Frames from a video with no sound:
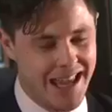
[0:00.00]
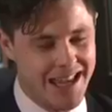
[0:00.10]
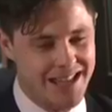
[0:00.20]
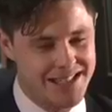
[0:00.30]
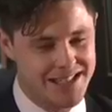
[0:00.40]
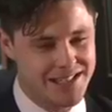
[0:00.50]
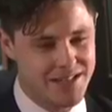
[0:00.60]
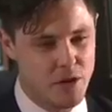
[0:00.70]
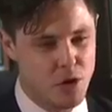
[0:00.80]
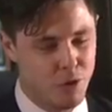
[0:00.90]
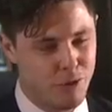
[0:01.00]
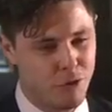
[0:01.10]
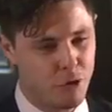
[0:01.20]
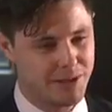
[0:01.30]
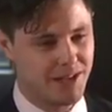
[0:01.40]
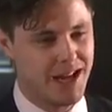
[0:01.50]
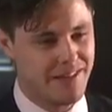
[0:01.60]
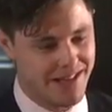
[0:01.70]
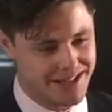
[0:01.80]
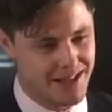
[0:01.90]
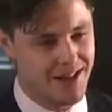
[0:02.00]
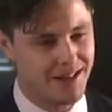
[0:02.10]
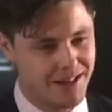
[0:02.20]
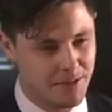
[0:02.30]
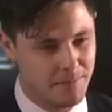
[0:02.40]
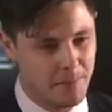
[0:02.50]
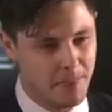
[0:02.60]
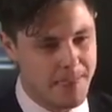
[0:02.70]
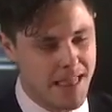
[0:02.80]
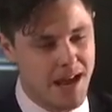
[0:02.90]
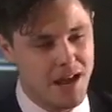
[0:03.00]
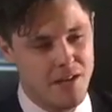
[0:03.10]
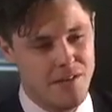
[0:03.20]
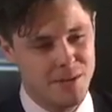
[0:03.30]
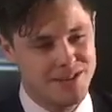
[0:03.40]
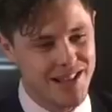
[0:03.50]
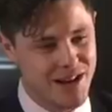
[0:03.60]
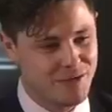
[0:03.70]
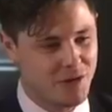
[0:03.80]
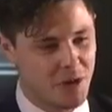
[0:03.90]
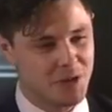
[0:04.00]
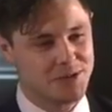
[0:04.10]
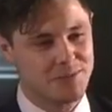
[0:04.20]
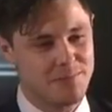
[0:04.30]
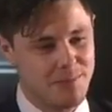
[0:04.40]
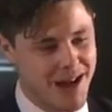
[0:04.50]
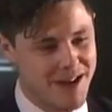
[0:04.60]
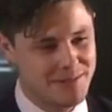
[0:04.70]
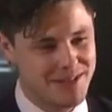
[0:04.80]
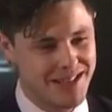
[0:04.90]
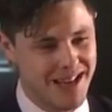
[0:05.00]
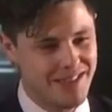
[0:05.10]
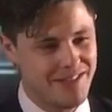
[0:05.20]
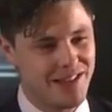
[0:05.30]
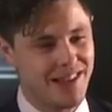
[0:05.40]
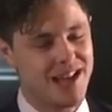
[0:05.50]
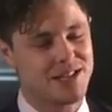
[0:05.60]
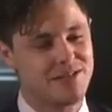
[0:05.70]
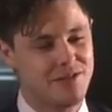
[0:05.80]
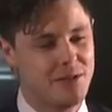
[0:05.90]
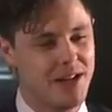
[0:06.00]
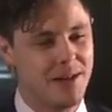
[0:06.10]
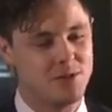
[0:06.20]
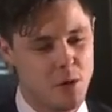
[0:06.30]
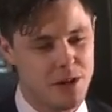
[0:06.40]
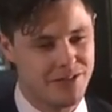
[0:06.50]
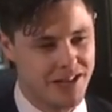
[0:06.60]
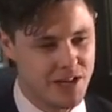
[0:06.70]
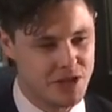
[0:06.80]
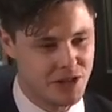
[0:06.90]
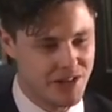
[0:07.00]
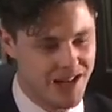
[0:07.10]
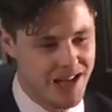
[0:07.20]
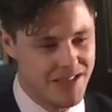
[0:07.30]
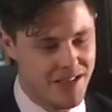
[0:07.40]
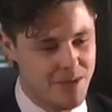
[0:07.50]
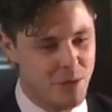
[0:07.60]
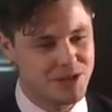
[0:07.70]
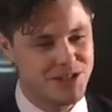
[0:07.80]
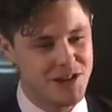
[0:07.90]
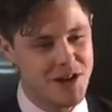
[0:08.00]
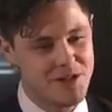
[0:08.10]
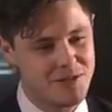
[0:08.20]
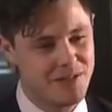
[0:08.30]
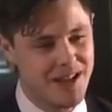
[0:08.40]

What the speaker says: is your forward line, the attack. There was a lack of goals, perhaps, in the last few games of qualification. They want to know